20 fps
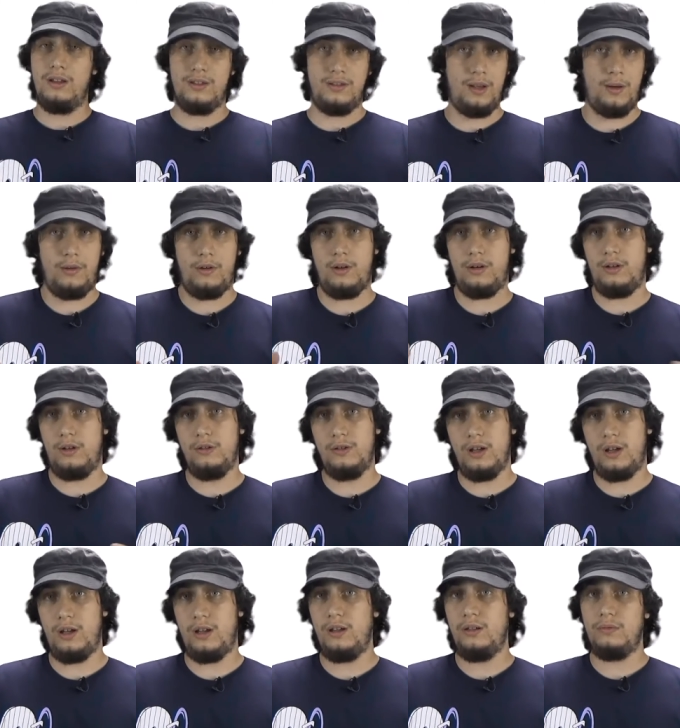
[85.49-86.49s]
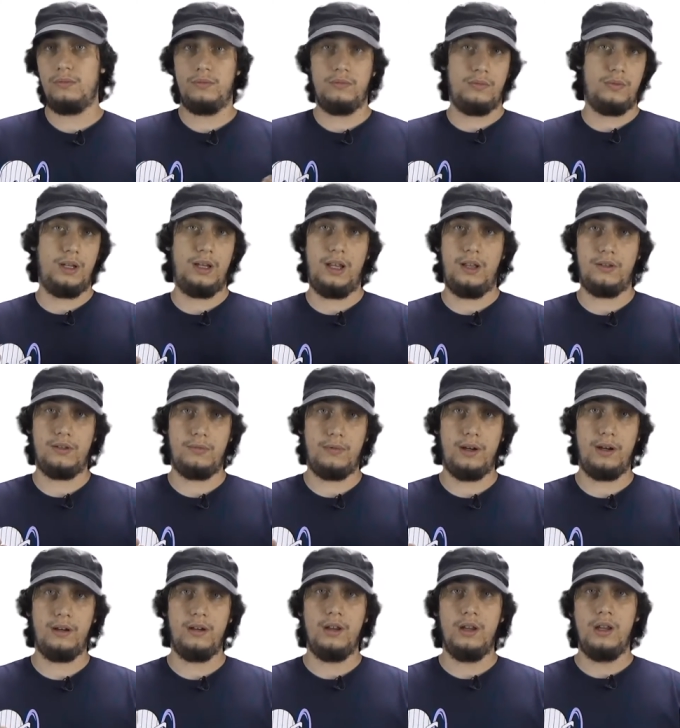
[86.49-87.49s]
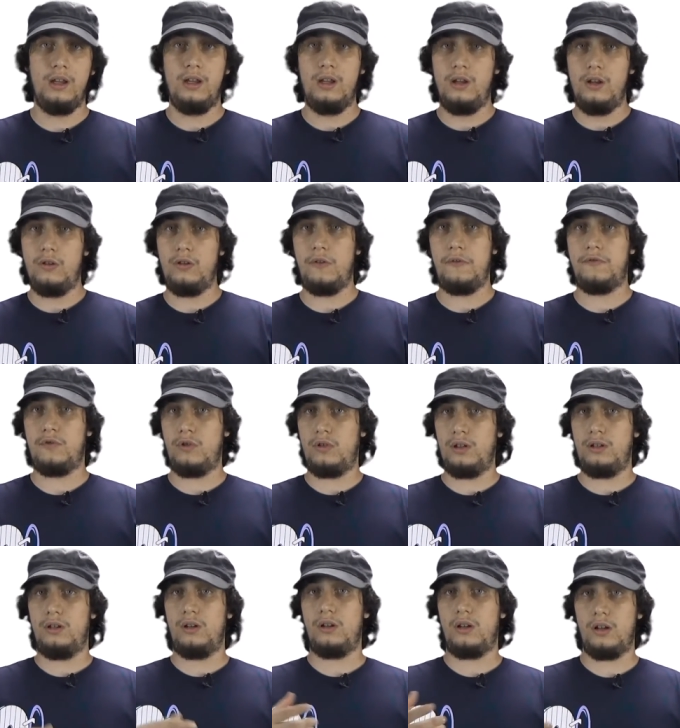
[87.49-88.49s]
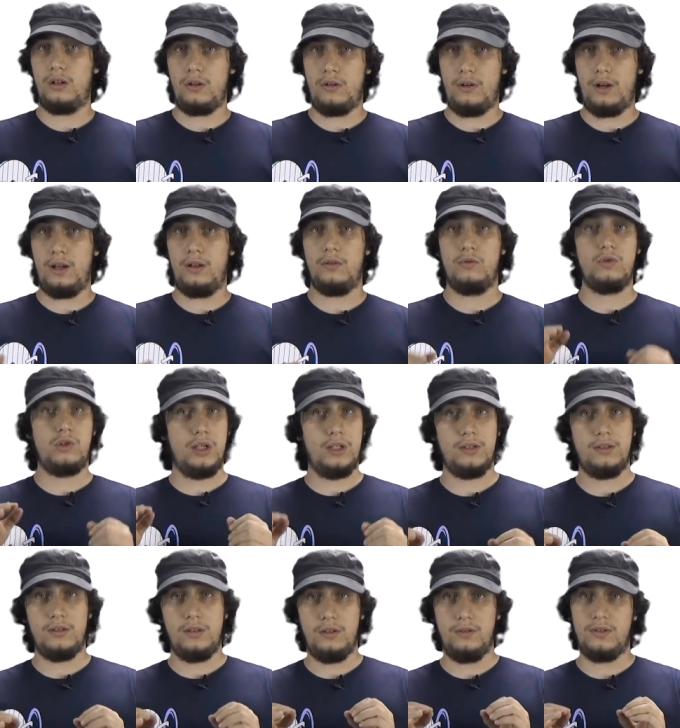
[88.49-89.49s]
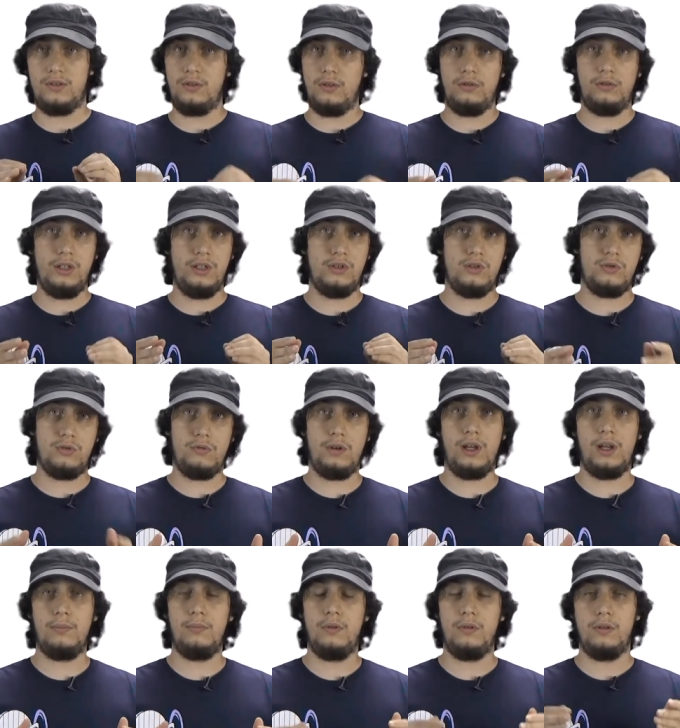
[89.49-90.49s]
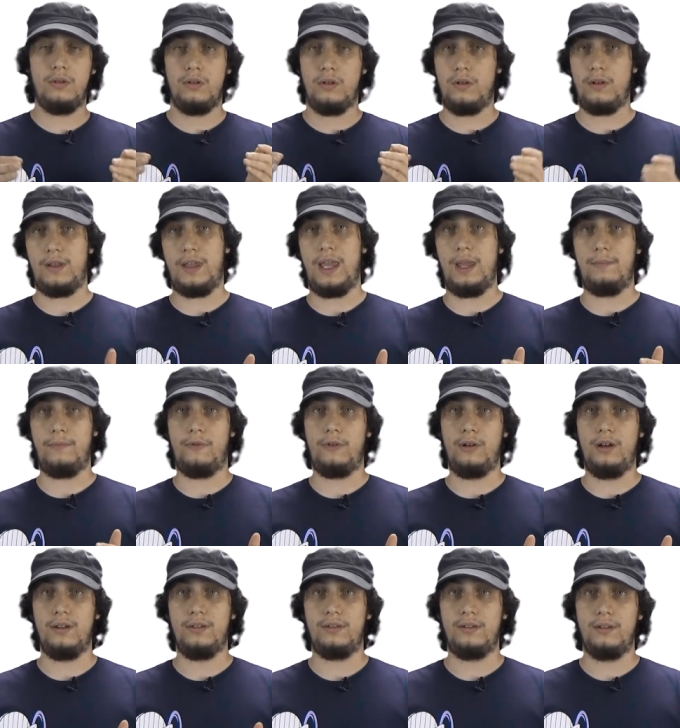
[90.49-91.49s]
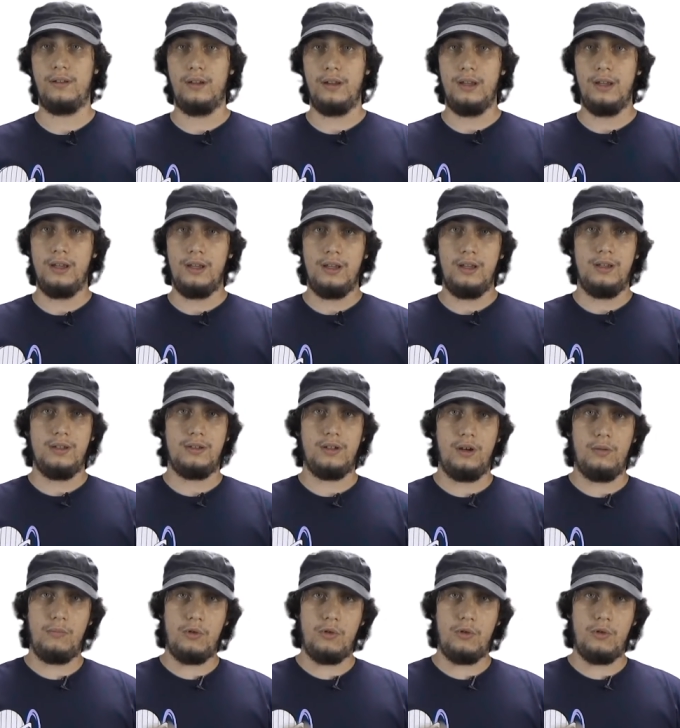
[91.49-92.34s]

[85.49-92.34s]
Some are in Utah and elsewhere, who have joined Nerd Underground just to solely stream or game for us. So